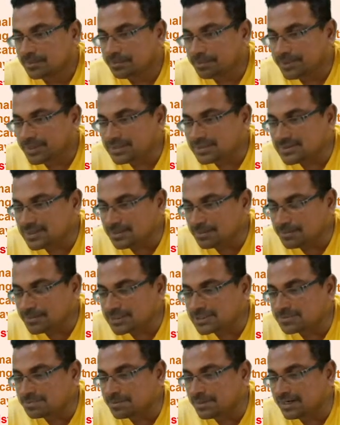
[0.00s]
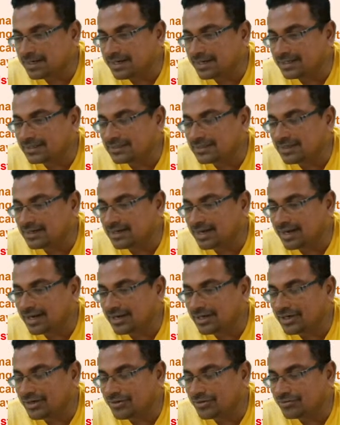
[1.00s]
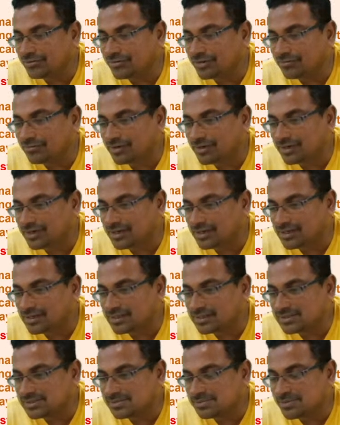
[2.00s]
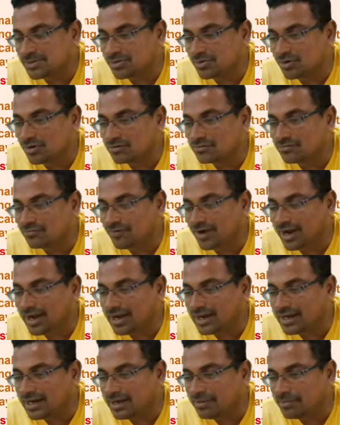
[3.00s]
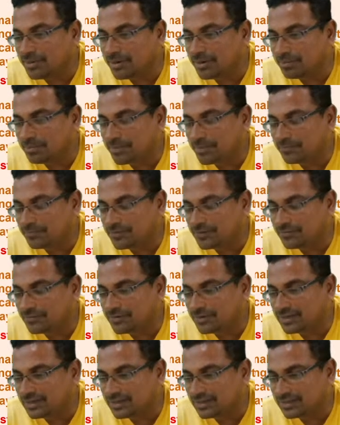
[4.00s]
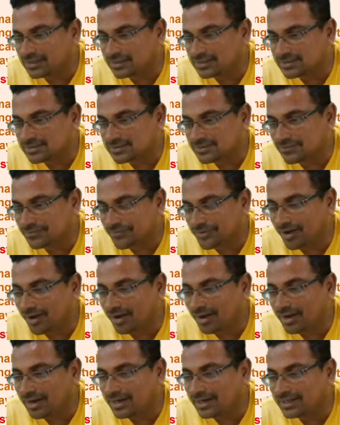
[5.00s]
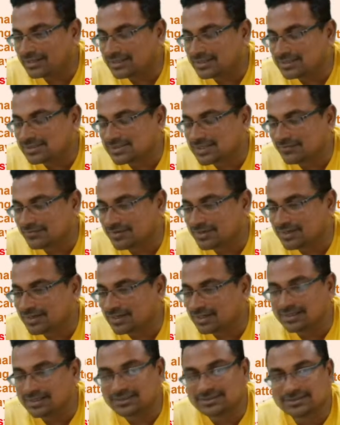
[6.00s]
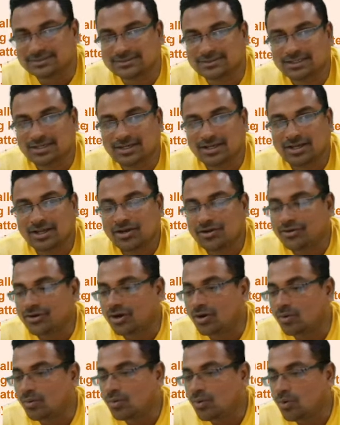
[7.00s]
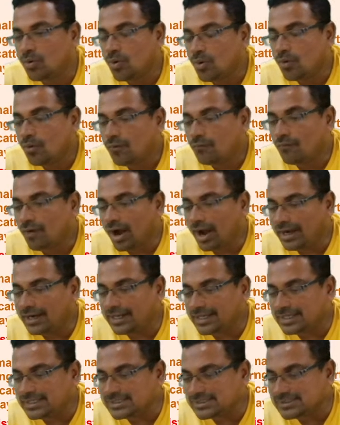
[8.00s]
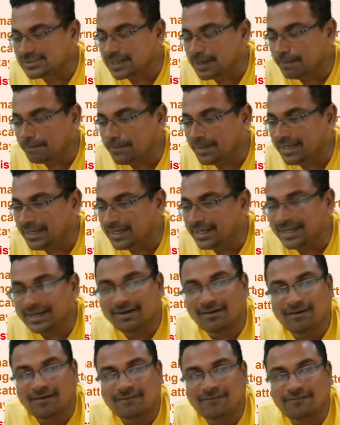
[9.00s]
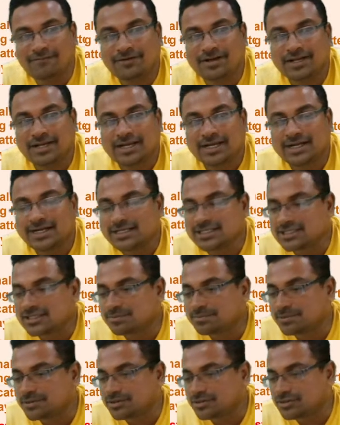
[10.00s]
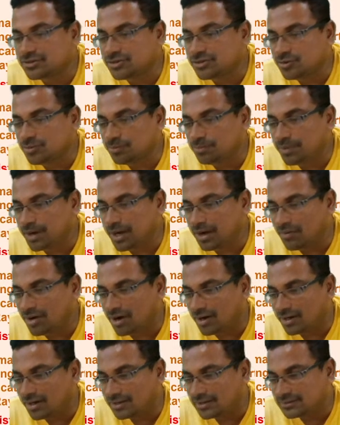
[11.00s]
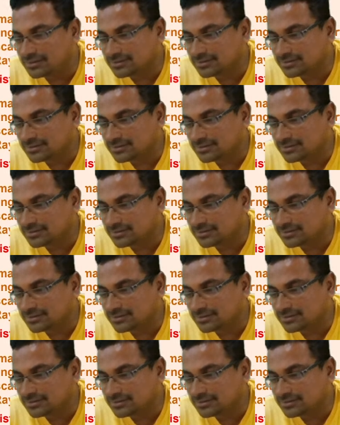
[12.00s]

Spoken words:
The prism is splitting the light into seven colors because white light made up of seven colors. We are getting the seven colors. Now, what is the meaning of dispersive power?